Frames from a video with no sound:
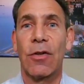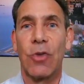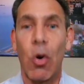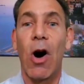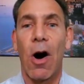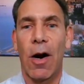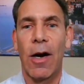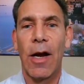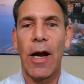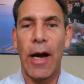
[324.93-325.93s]
You are,
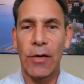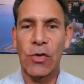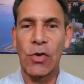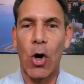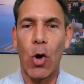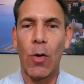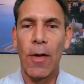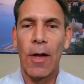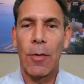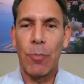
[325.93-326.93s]
and so
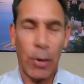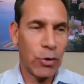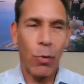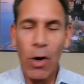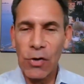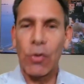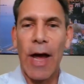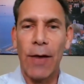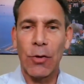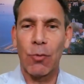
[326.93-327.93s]
but you also have to